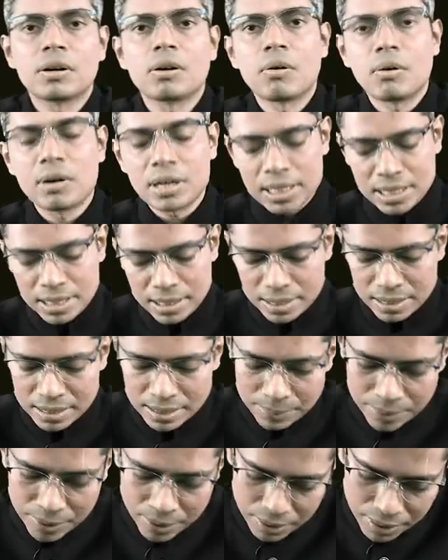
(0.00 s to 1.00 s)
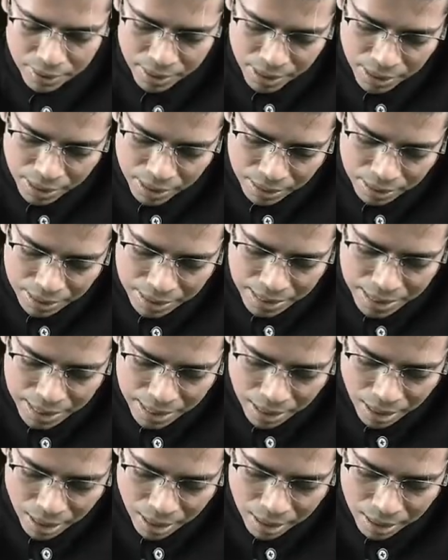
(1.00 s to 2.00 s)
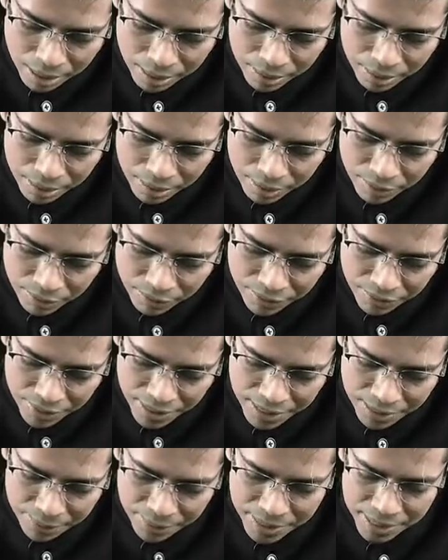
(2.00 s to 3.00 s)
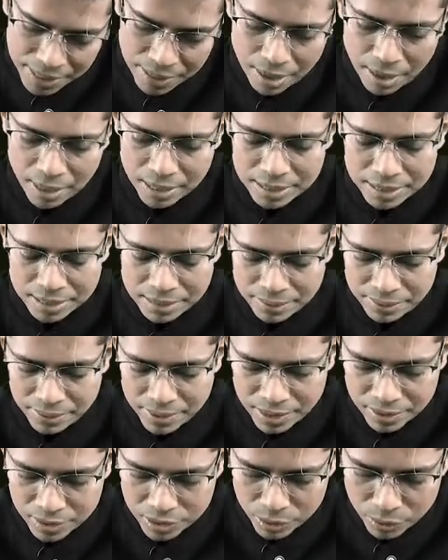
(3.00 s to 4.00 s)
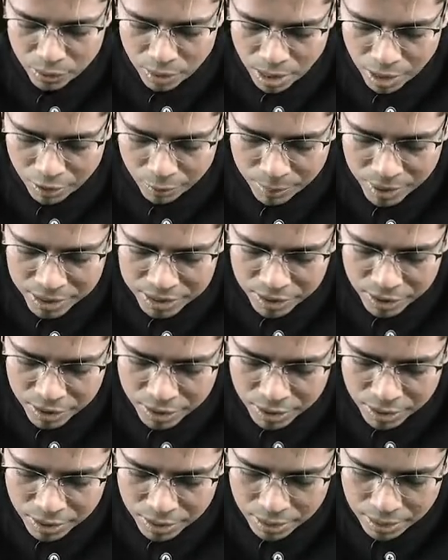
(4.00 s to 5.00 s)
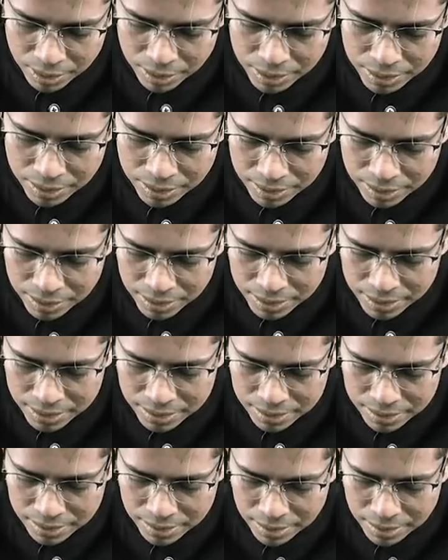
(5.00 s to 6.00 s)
cortical nephron, they are very high. If I ask you how much, then it is